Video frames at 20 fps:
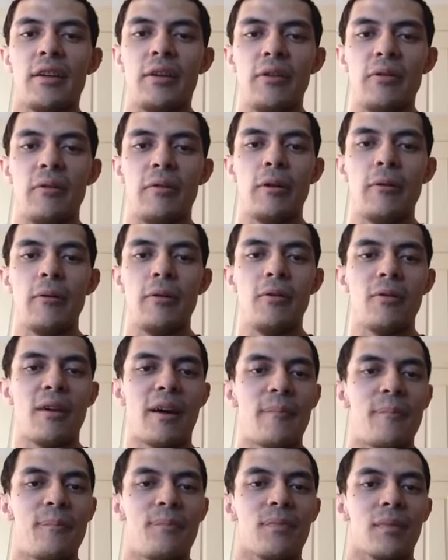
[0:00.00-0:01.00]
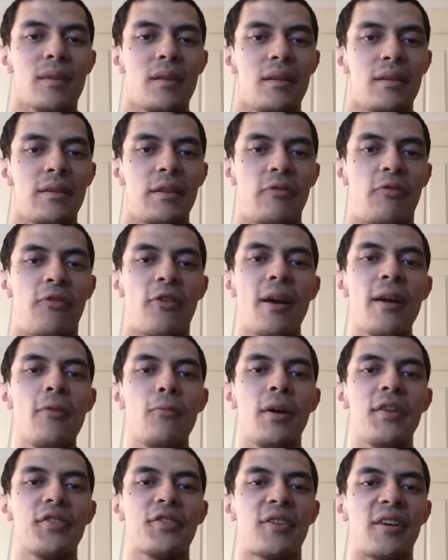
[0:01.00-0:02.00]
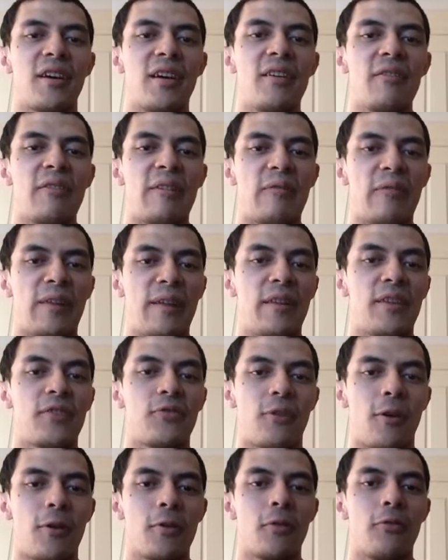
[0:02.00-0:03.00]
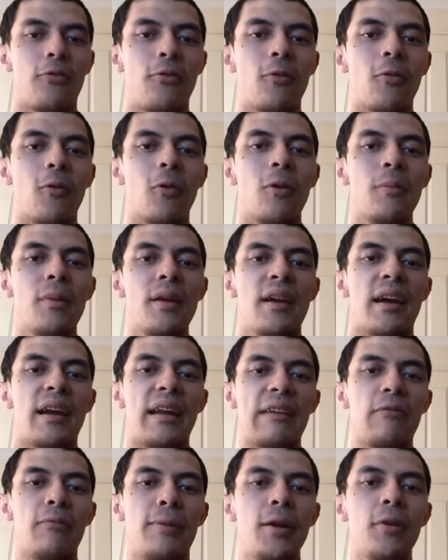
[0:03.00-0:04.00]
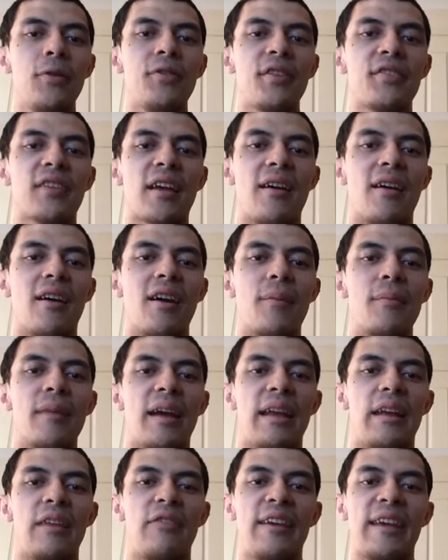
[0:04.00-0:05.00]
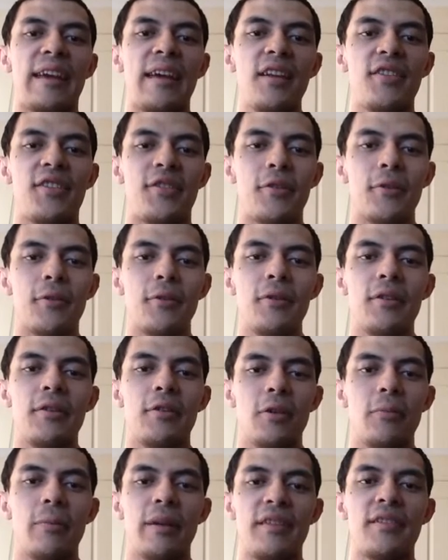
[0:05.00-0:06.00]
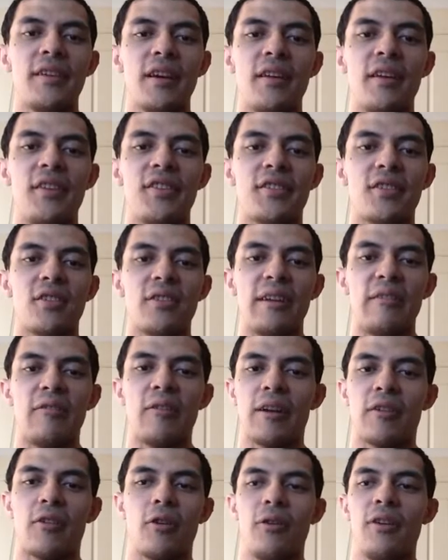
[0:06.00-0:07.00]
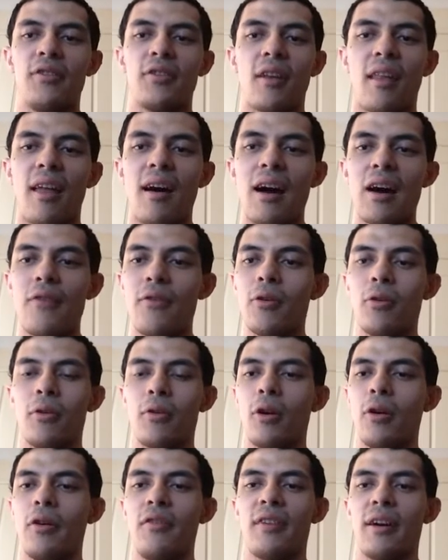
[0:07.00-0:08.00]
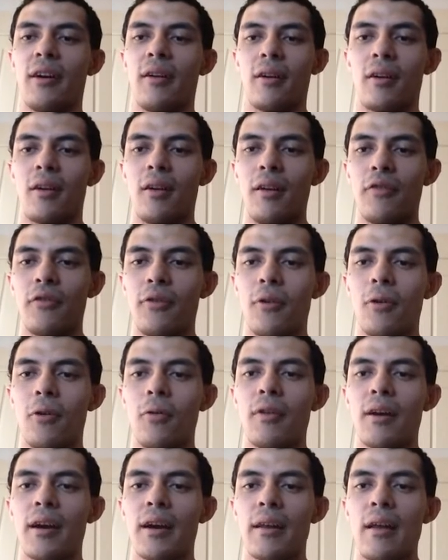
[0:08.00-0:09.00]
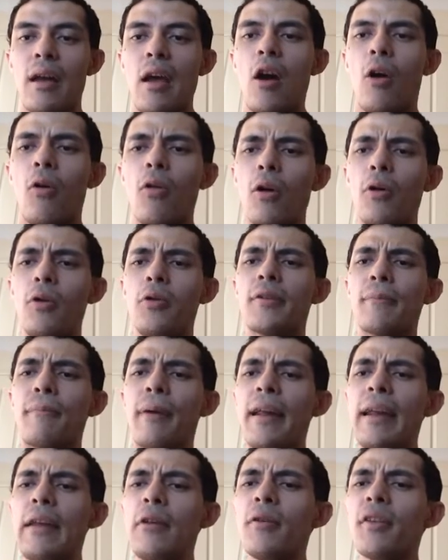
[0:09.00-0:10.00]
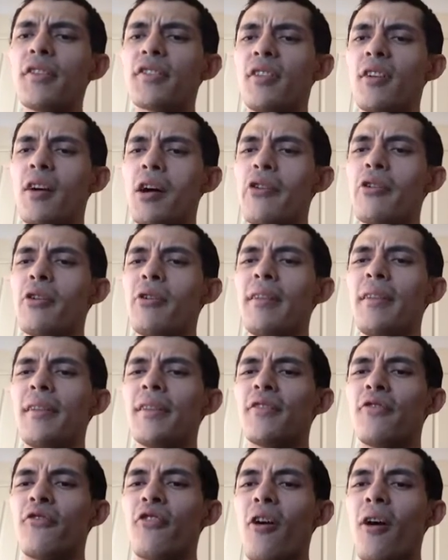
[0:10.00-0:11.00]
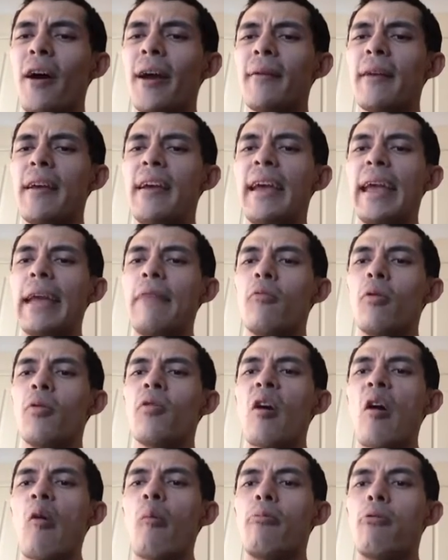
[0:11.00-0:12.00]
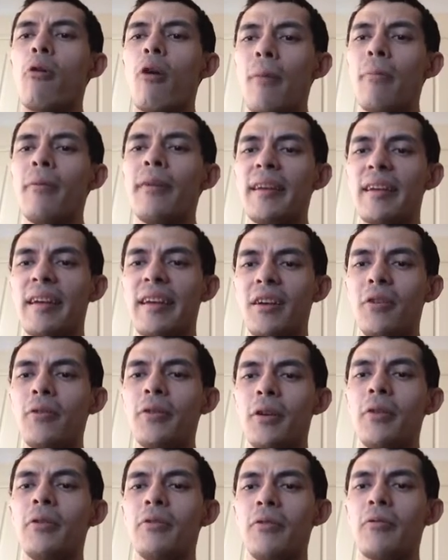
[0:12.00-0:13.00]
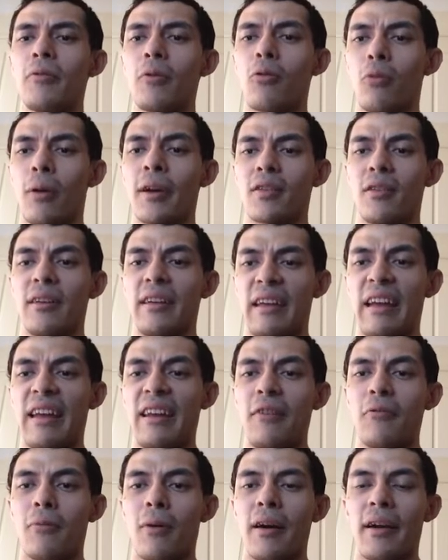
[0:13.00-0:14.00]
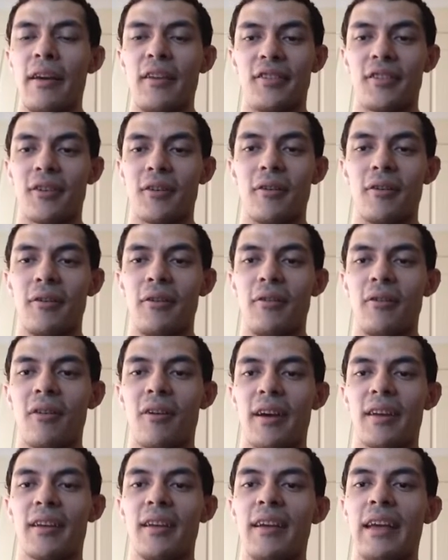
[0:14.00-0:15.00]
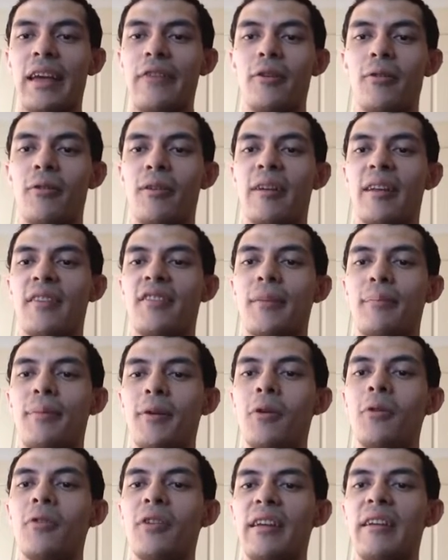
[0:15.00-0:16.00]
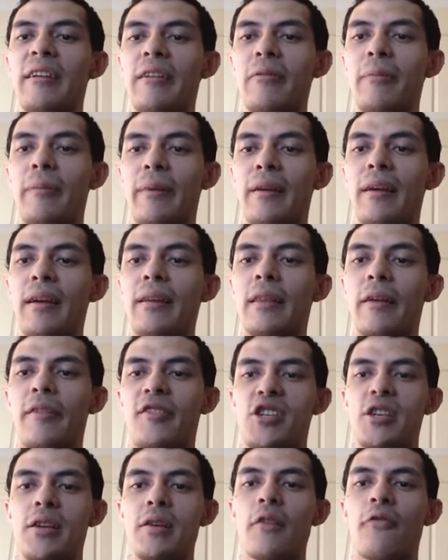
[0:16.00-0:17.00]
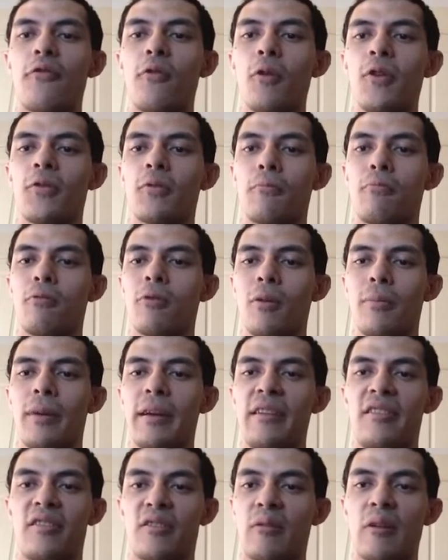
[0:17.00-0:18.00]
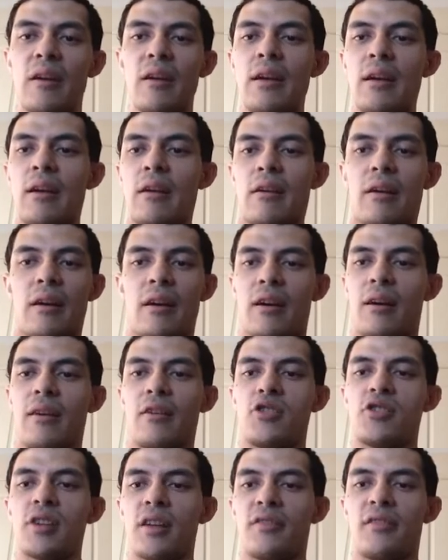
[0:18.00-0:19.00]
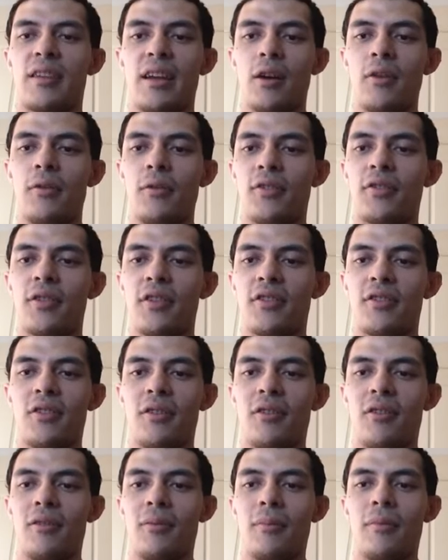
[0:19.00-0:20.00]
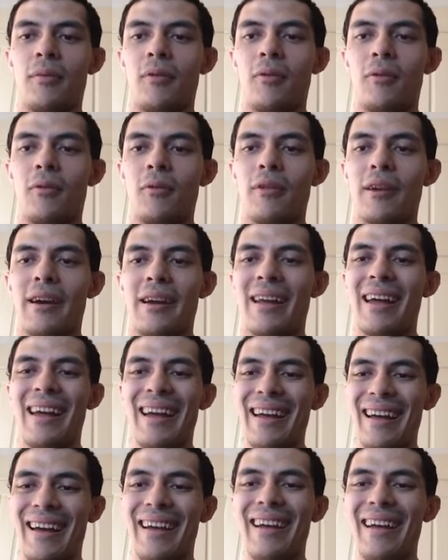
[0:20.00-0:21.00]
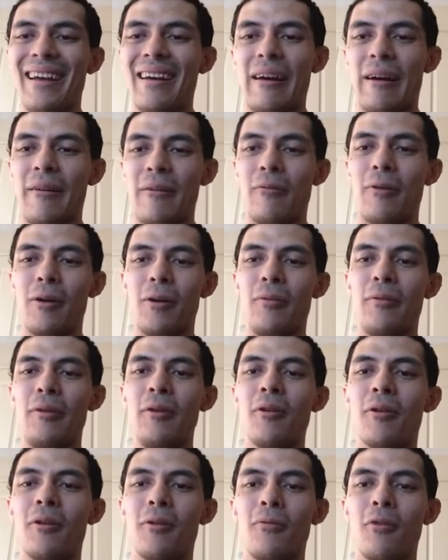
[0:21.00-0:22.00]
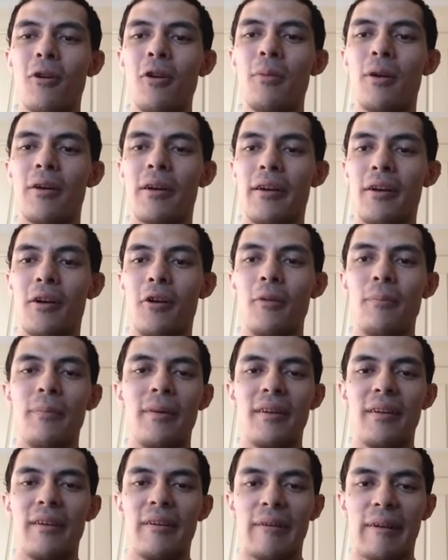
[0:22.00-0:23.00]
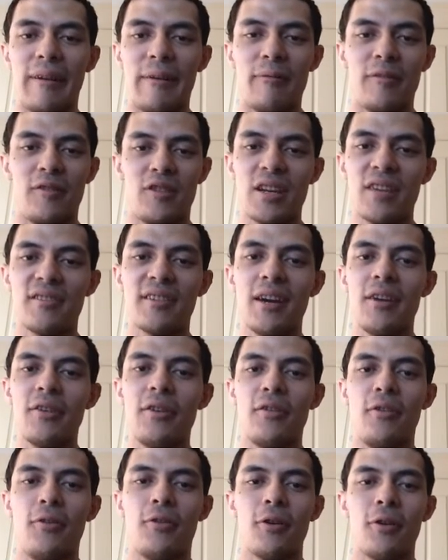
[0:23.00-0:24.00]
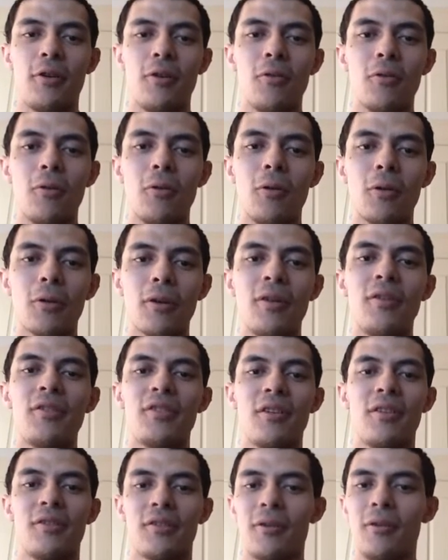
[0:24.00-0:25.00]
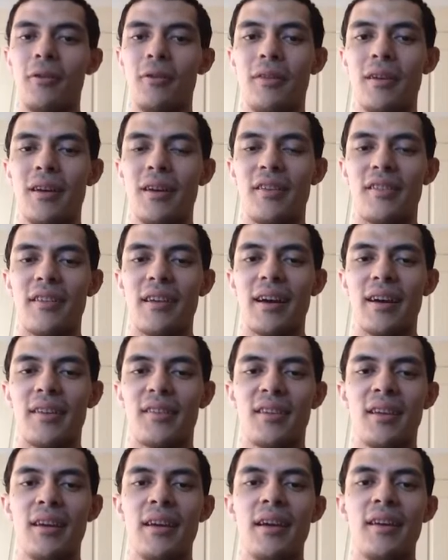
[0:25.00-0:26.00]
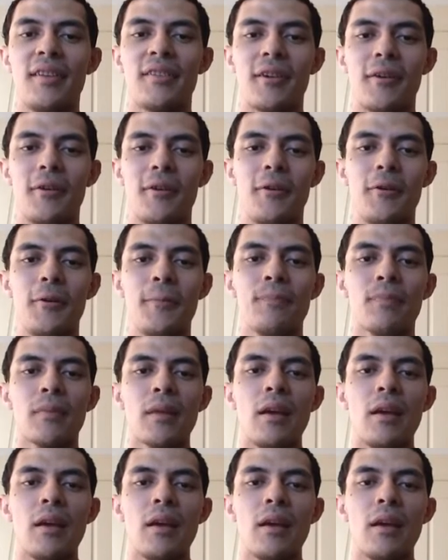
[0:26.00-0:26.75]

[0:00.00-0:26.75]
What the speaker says: you fight Wesker in this final form, and he wields this arm, and if he hits you, you'll be dead instantly, like go into lava or go down a cliff and all that. Although, depending on the scenario in this fight, it will probably kill you quickly anyway. So, like, if you're against a building, the sheer force would probably shut down your system and all that. Well, you're not a robot, I hope, but shut down your internal organs, so there's that. So,